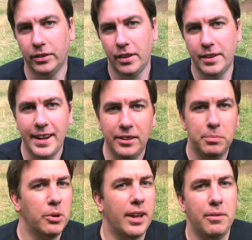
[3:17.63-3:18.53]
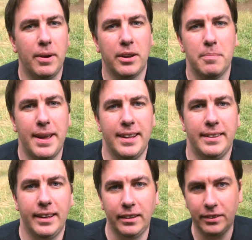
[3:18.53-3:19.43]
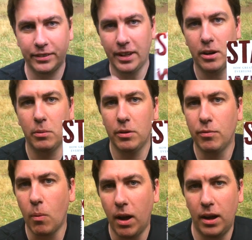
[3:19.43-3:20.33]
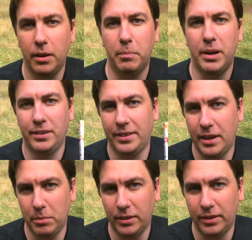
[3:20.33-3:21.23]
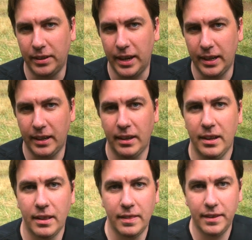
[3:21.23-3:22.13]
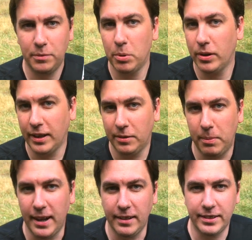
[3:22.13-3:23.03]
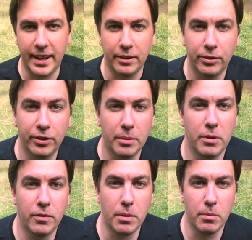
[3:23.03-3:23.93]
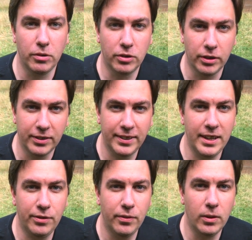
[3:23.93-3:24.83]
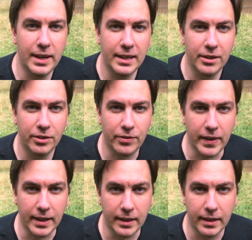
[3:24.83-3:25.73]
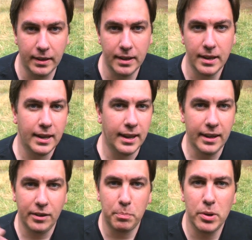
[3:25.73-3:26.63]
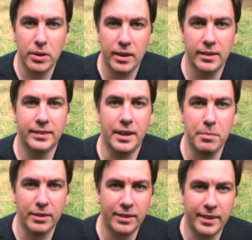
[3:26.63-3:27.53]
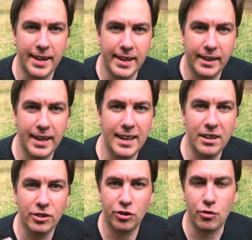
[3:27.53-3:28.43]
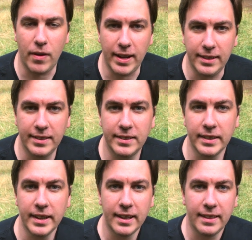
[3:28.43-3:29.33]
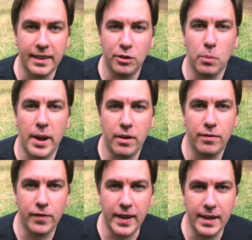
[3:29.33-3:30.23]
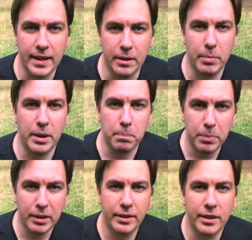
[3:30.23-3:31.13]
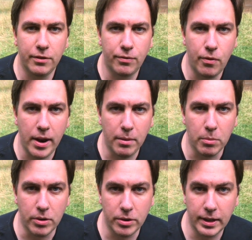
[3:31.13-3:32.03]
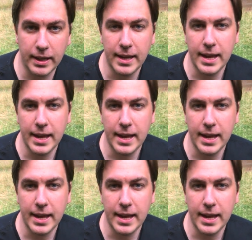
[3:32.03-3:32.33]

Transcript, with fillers: So the next book I'd recommend is Start With Why by Simon Sinek. This book explains how some of the most successful leaders think. In his book, Simon Sinek illustrates this way of thinking by building a framework